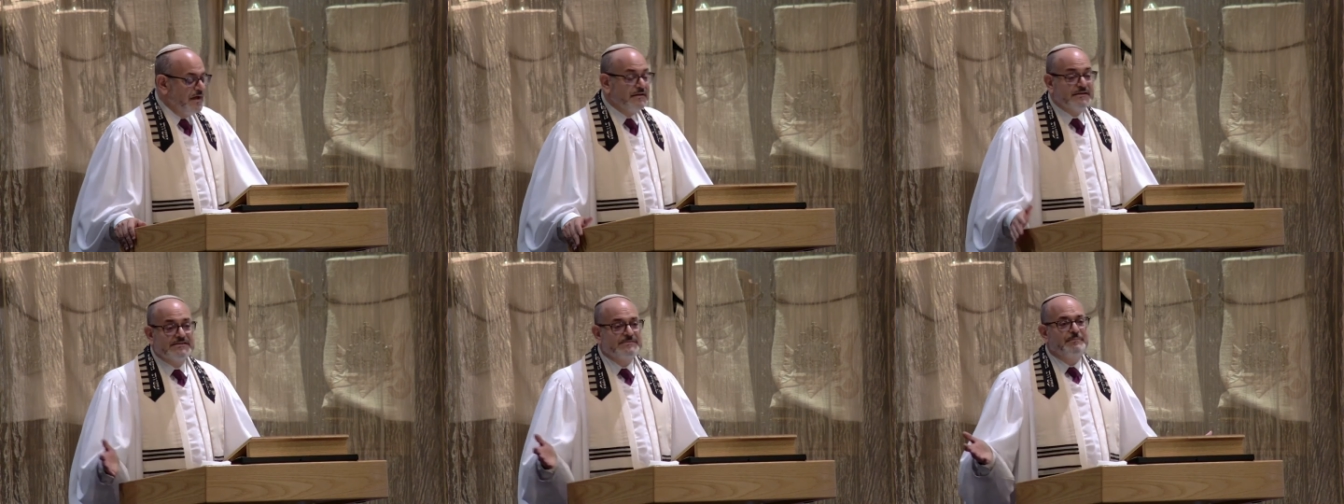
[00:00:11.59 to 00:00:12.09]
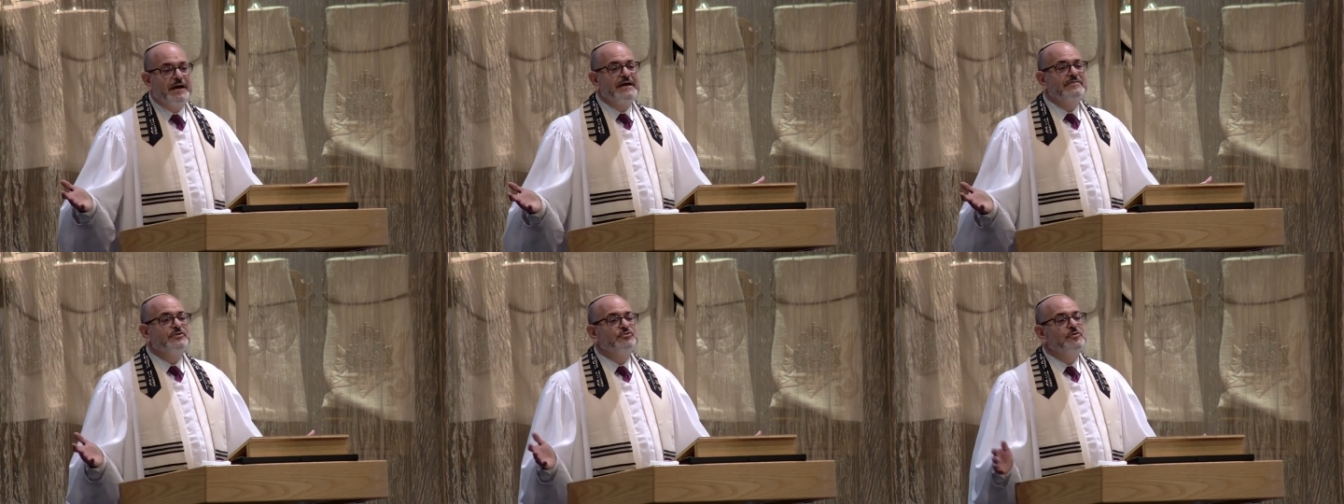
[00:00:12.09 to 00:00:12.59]

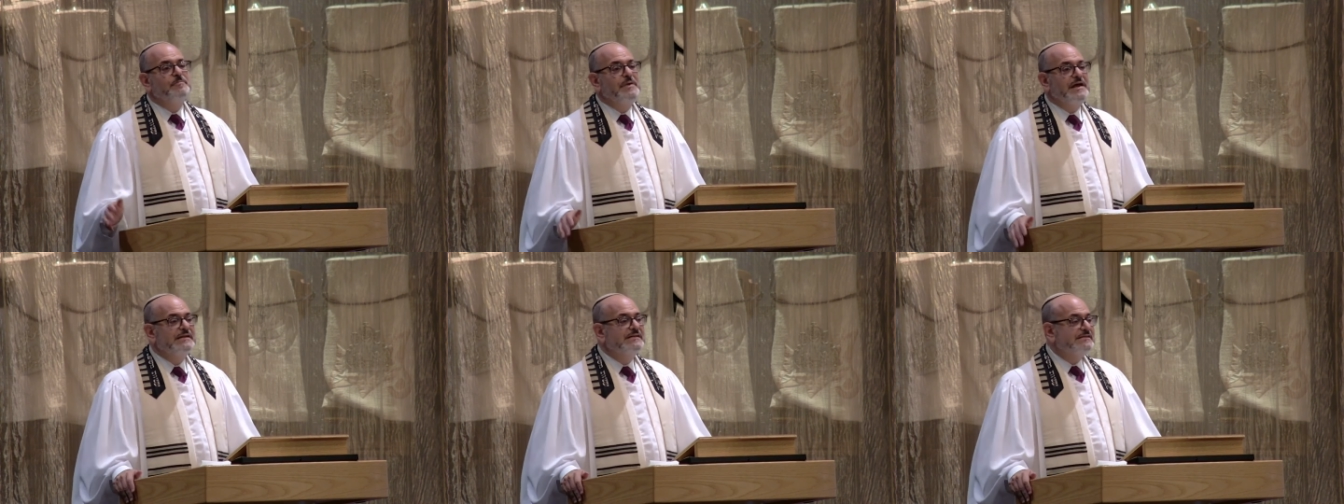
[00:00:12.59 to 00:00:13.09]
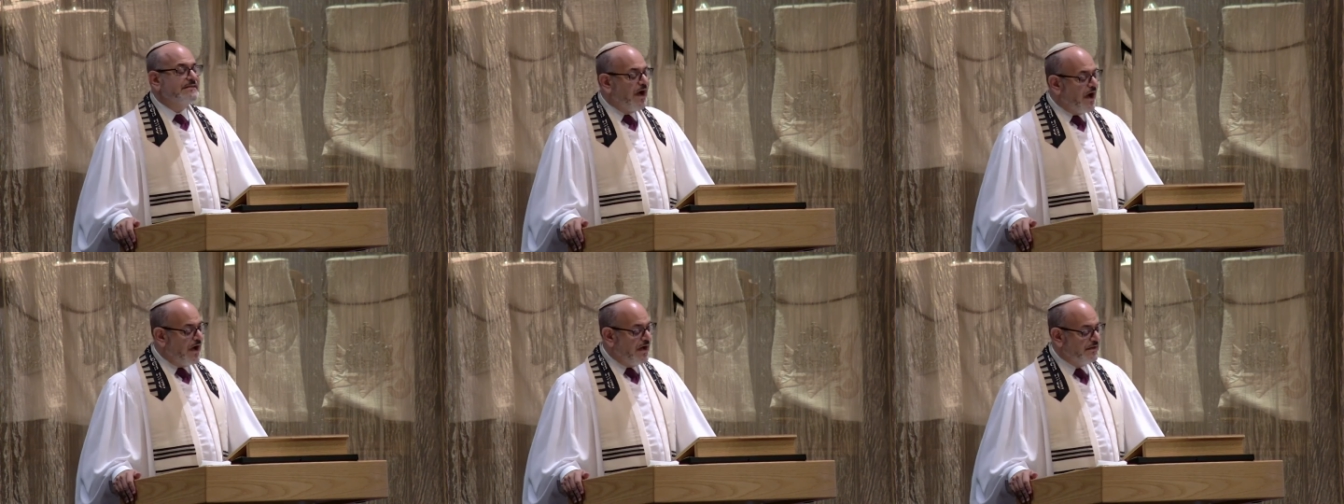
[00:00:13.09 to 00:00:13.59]
Despite the tremendous
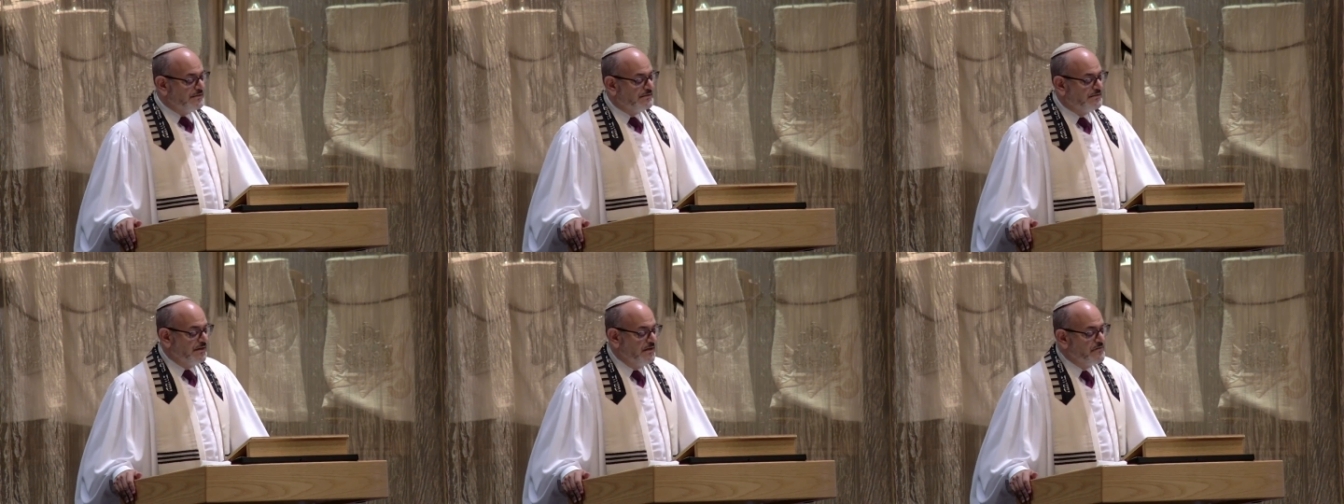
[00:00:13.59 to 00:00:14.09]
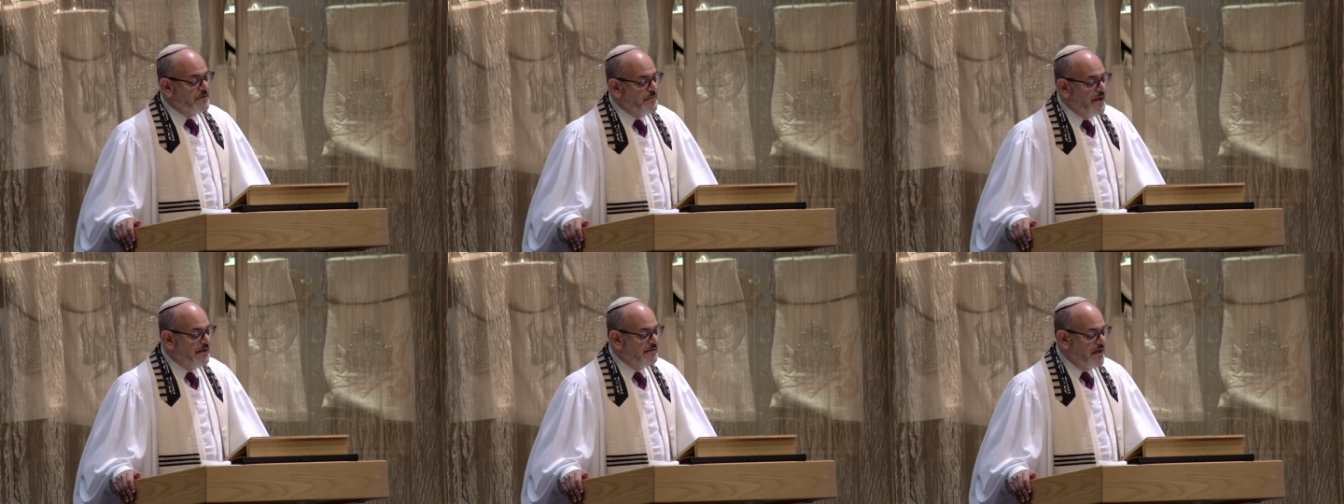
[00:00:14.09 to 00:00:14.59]
odds of the
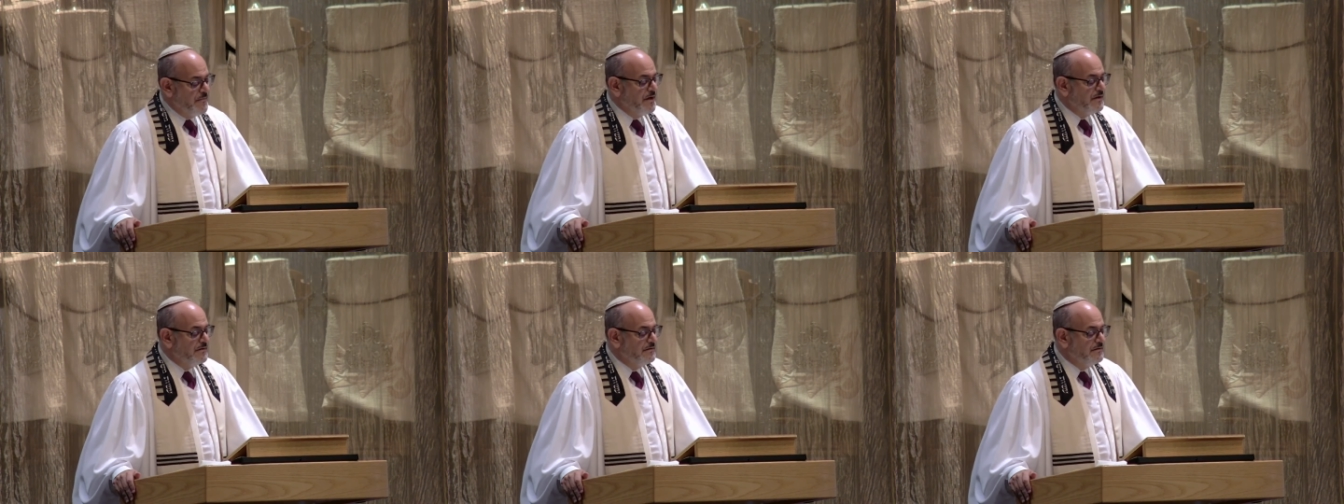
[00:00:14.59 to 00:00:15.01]
pandemic,